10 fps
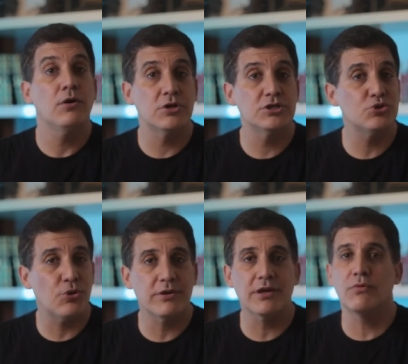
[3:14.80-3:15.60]
on
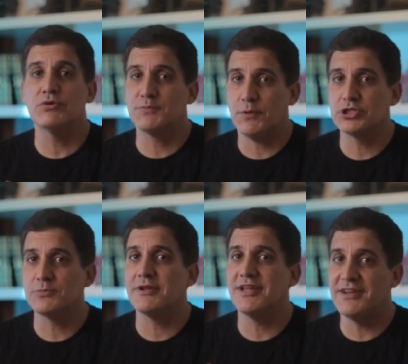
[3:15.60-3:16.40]
ensuring
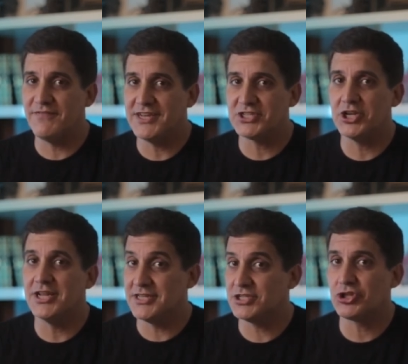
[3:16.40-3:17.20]
responsible innovation
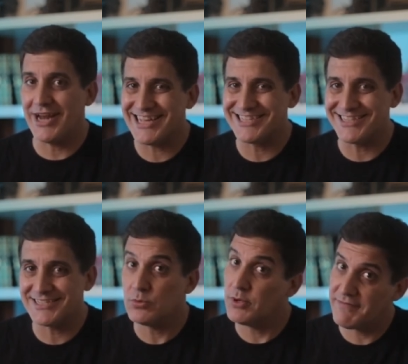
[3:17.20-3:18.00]
in digital
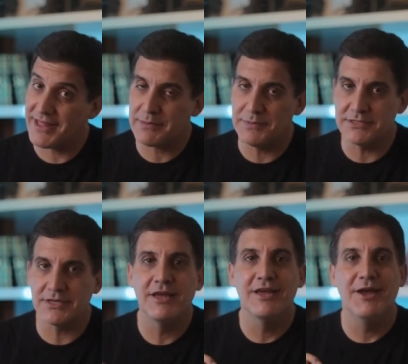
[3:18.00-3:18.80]
assets, whatever that means.
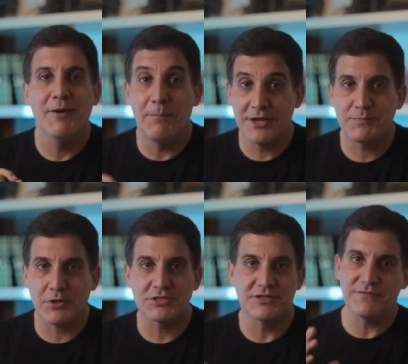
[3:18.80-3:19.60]
But it's
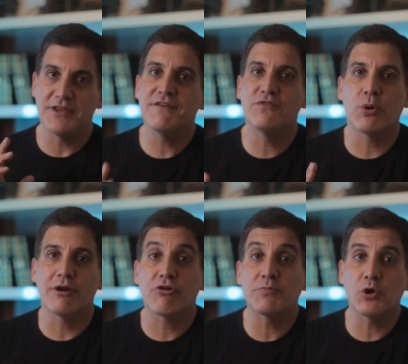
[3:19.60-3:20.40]
positive. If you are
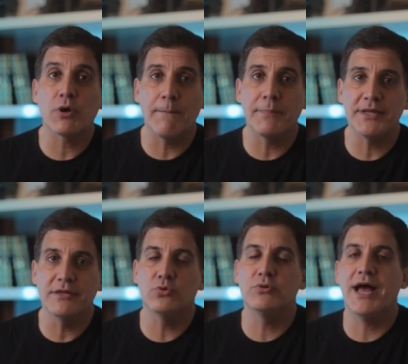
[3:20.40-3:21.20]
a crypto company,
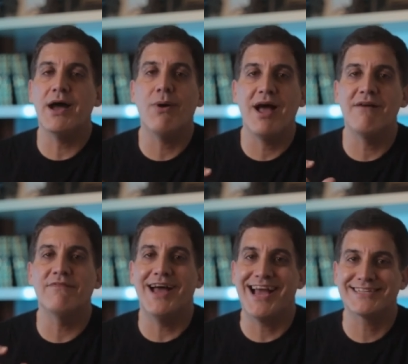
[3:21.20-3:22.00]
you now have
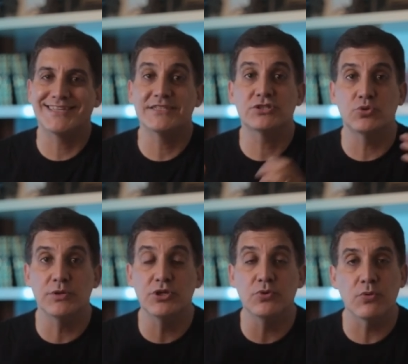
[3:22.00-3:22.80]
access to a
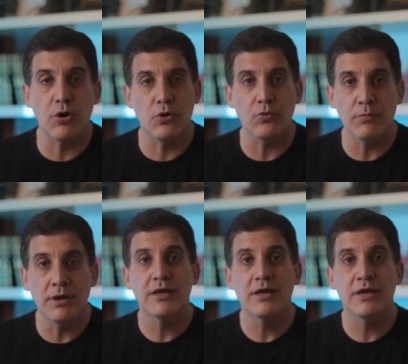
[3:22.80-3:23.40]
new home.